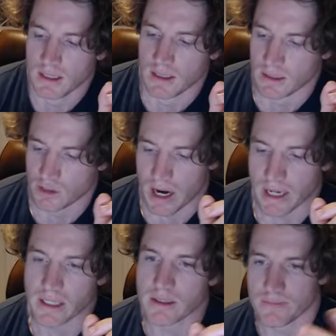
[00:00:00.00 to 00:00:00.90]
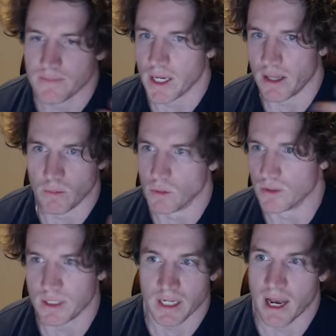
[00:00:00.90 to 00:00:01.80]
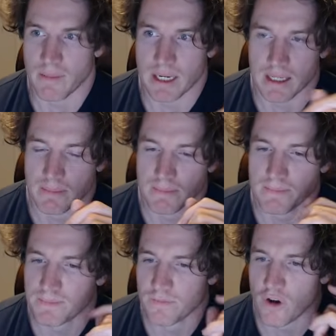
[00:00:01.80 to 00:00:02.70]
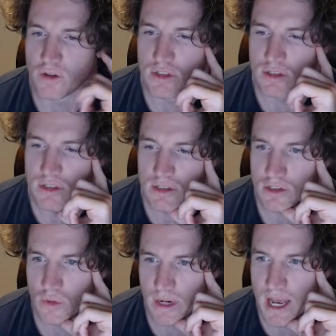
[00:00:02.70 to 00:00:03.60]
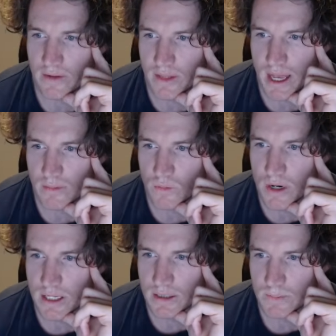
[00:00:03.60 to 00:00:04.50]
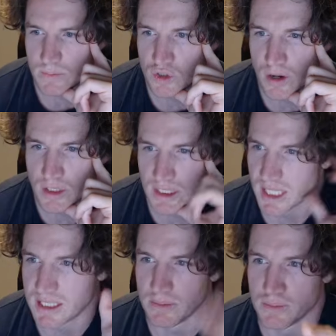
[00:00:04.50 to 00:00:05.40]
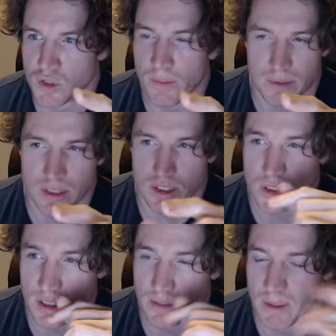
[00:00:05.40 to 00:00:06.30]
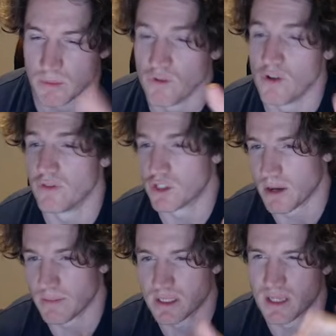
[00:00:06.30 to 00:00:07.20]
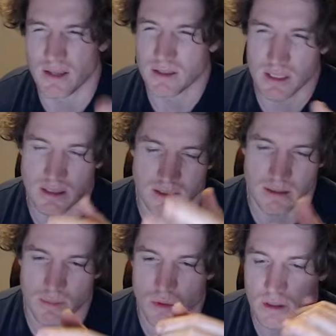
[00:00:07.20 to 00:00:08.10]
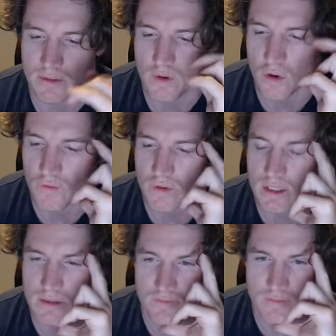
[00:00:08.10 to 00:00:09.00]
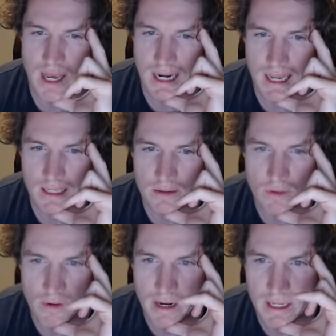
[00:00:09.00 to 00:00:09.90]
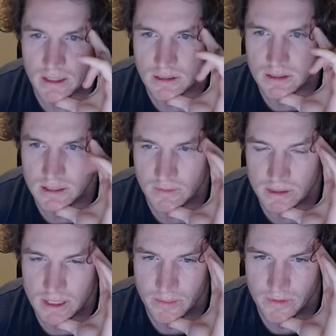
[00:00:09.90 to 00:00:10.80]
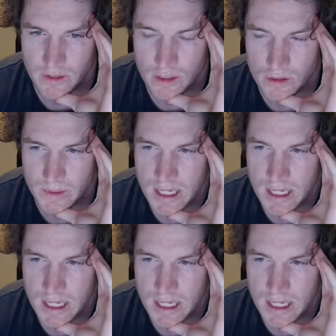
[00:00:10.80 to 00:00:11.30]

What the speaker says: trannies, and then we'll see how many votes sort out of that. Whereas Trump just takes a Trump position and people vote for Trump. This is how Caesars are born, and I've gone over this at length already in separate videos. But